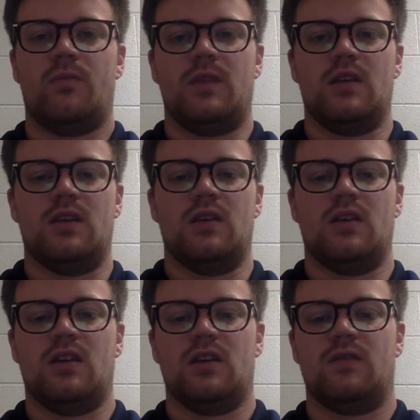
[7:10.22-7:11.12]

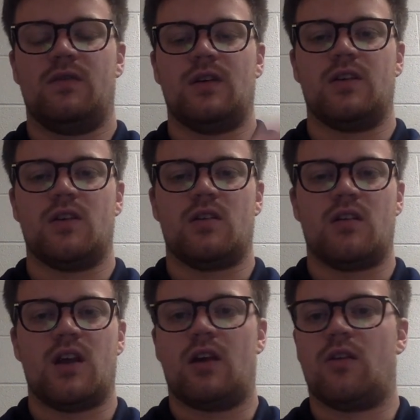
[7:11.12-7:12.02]
the
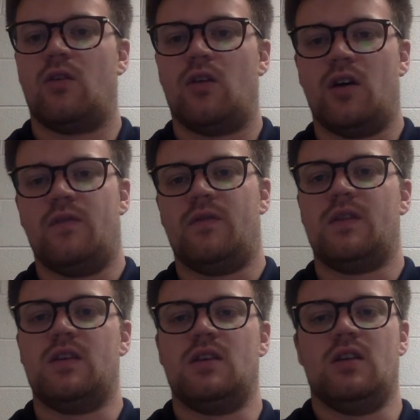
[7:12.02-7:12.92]
inferior angle of
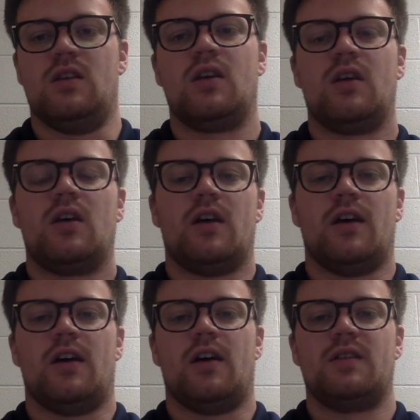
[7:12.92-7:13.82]
the
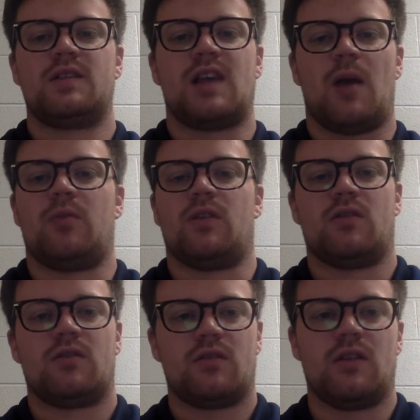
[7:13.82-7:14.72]

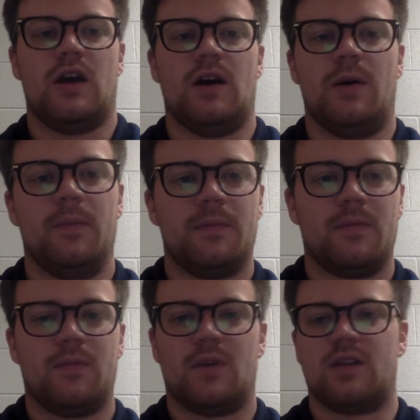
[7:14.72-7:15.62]
scapula.
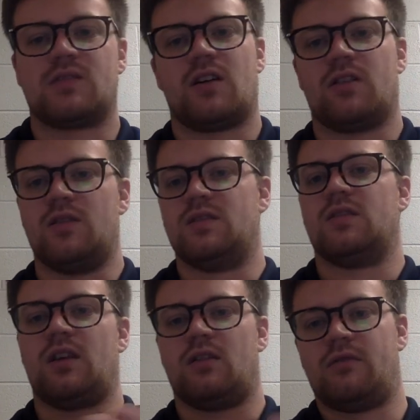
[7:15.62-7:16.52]
I start
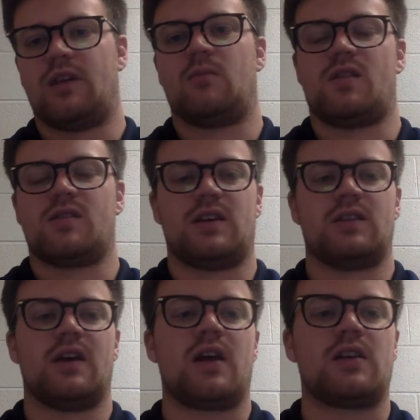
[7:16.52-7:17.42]
using like landmarks
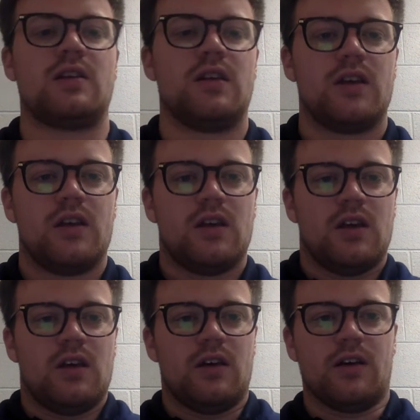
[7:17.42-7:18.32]
like that.
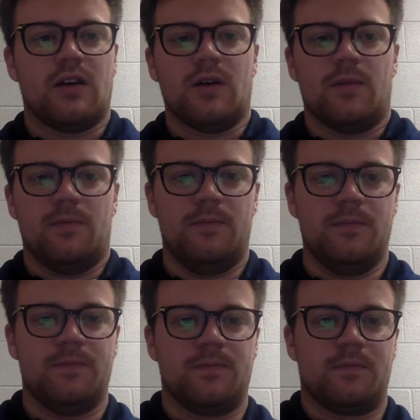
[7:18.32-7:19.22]
I
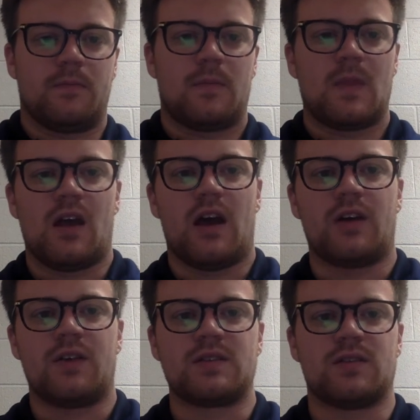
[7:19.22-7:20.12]

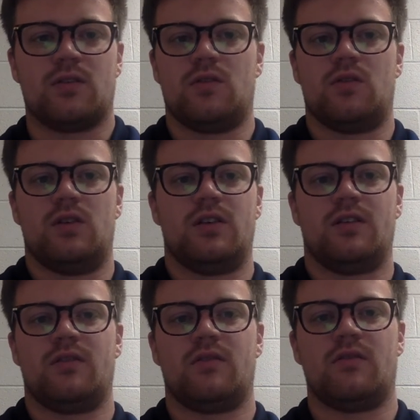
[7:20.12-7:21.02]
also
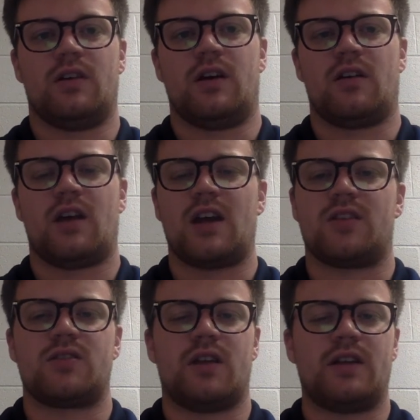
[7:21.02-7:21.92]
kind
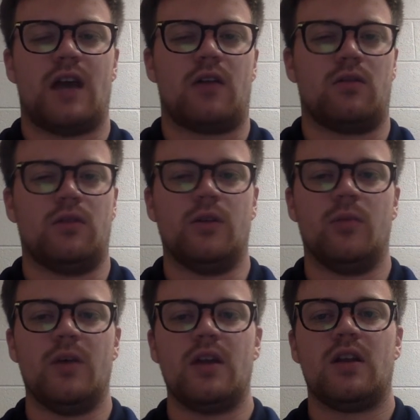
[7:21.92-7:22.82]
of shut down a little
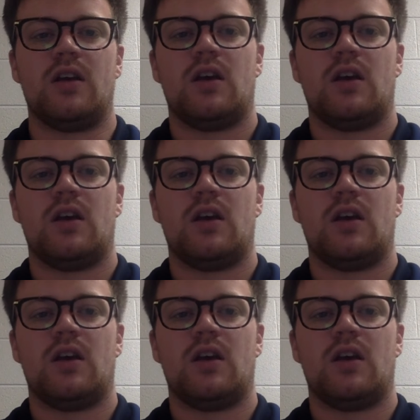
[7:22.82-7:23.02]
bit